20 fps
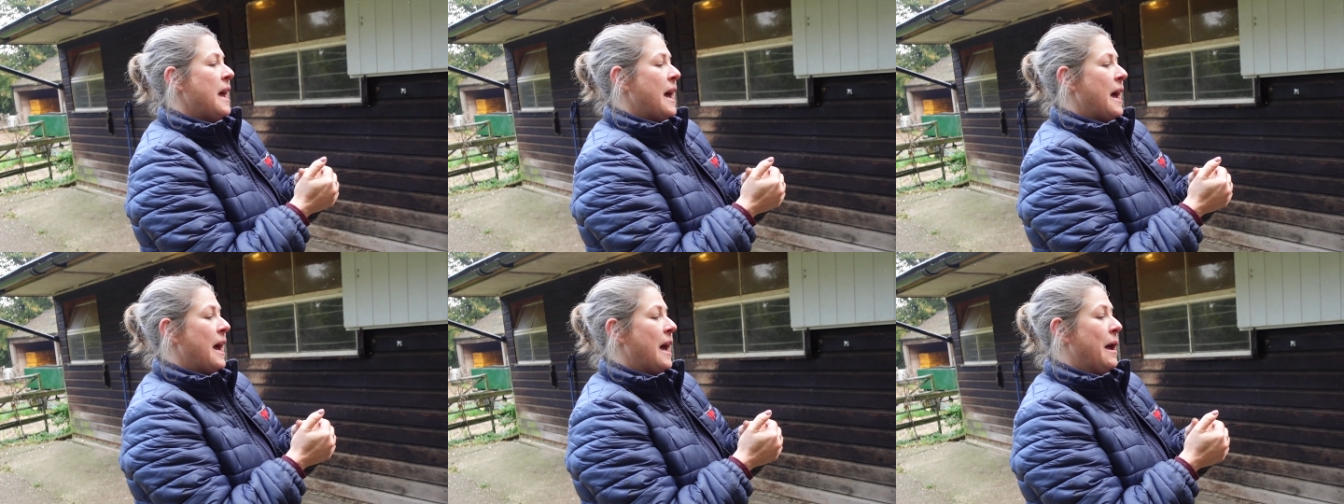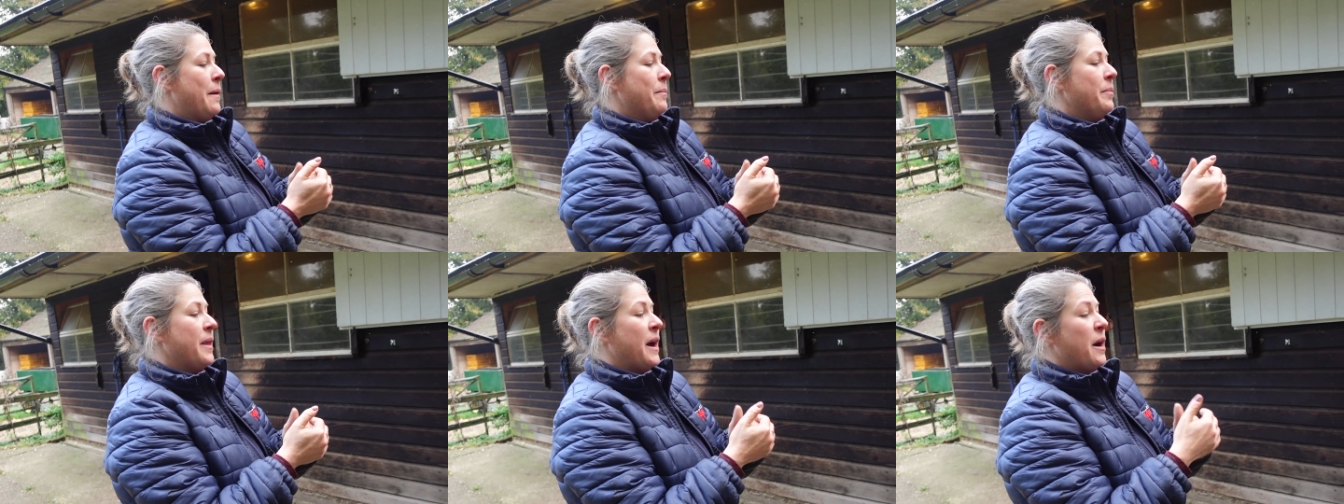
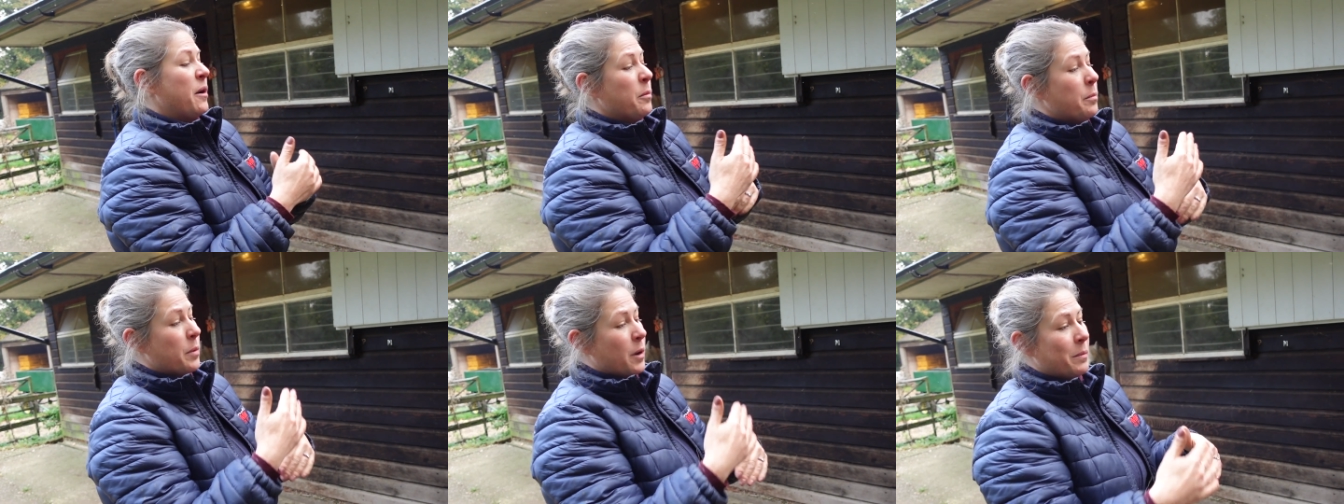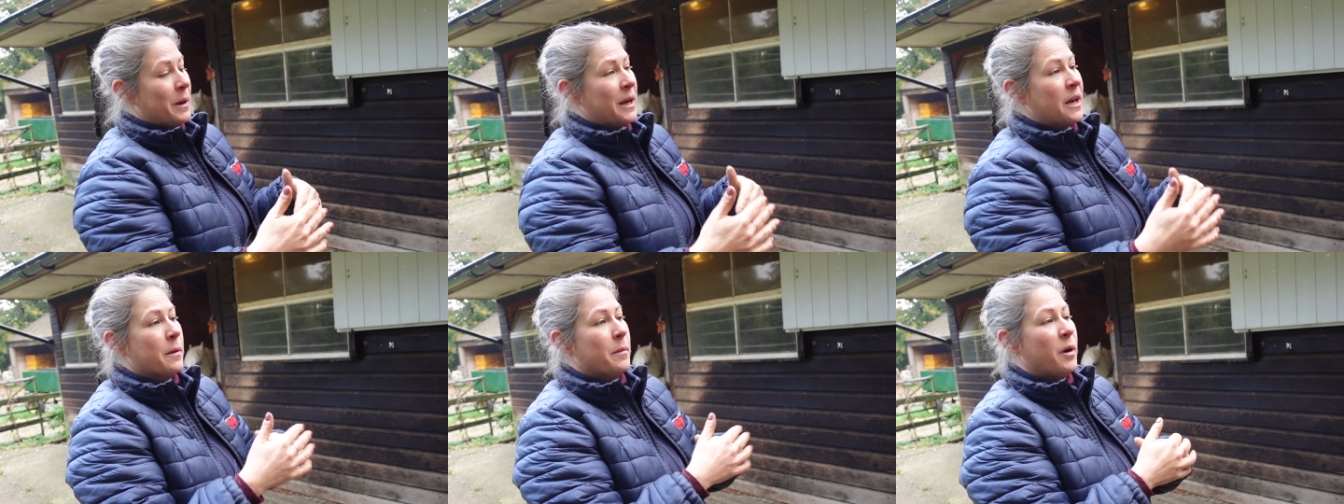and that will
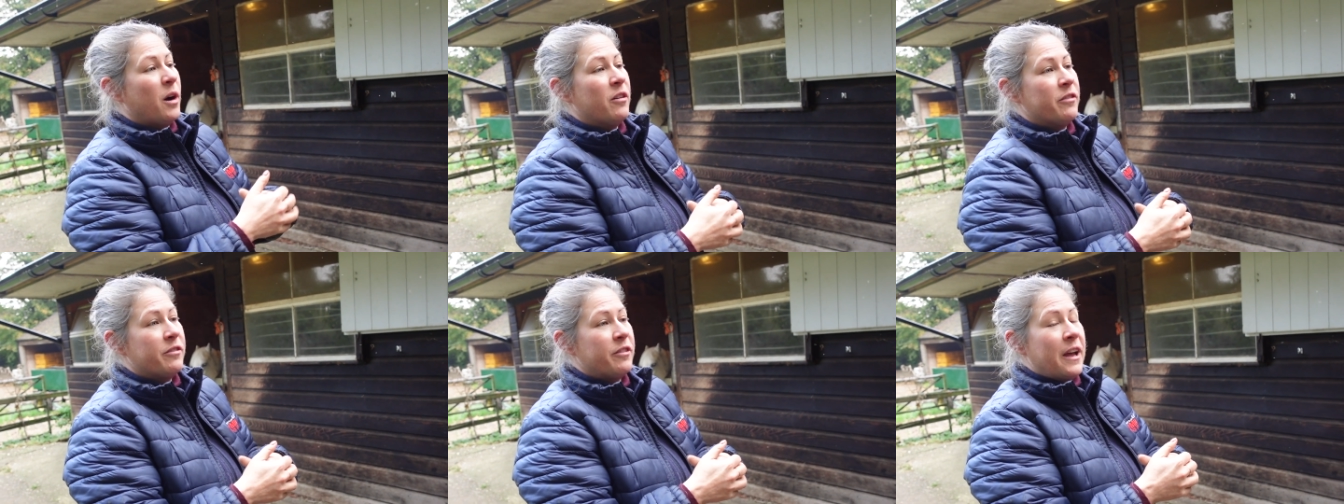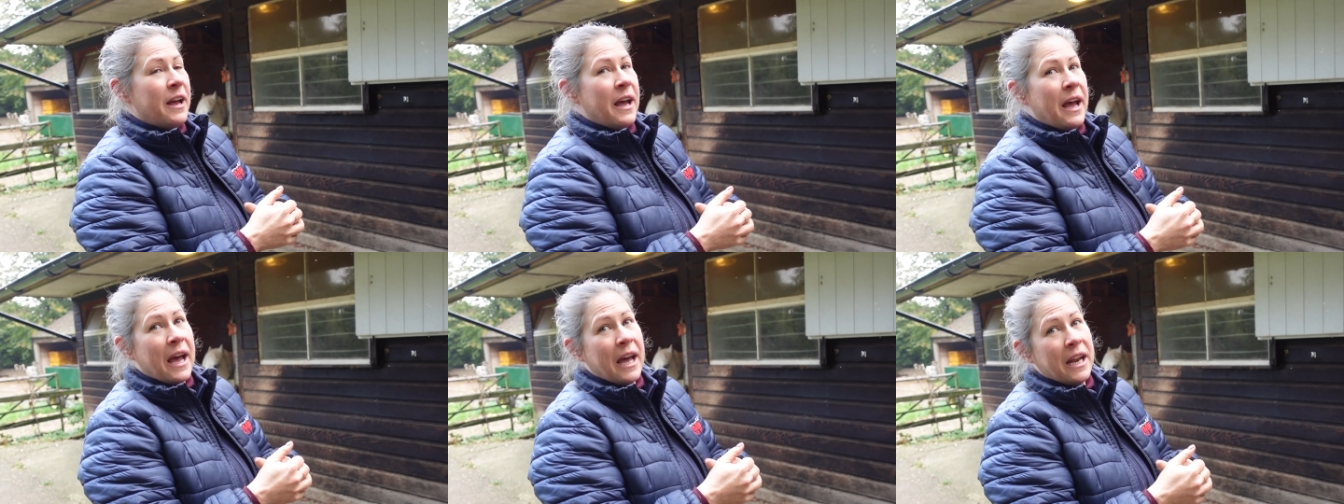probably come off
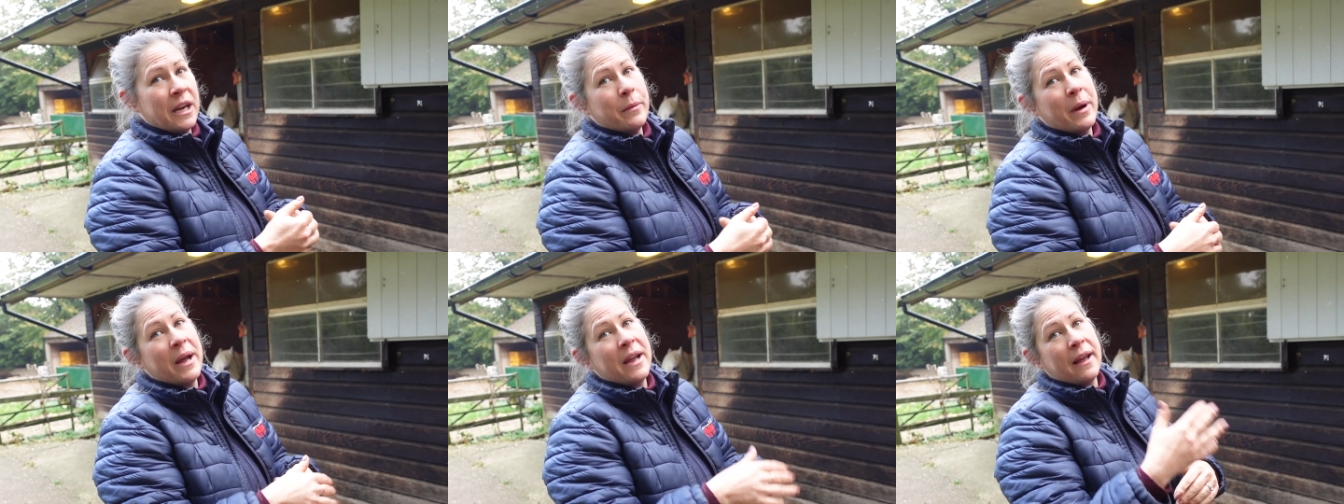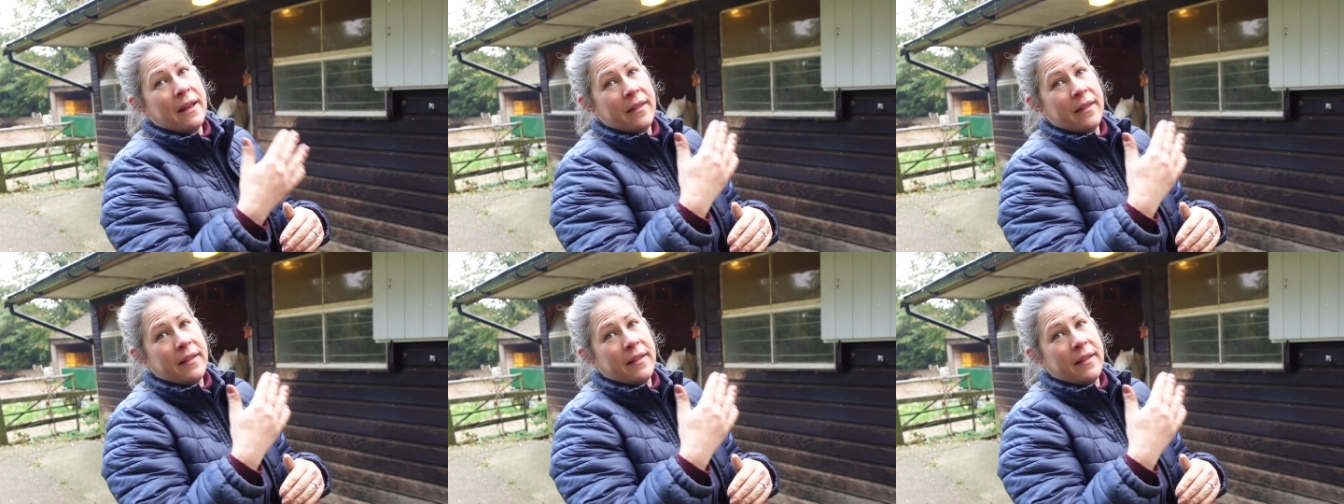anyway,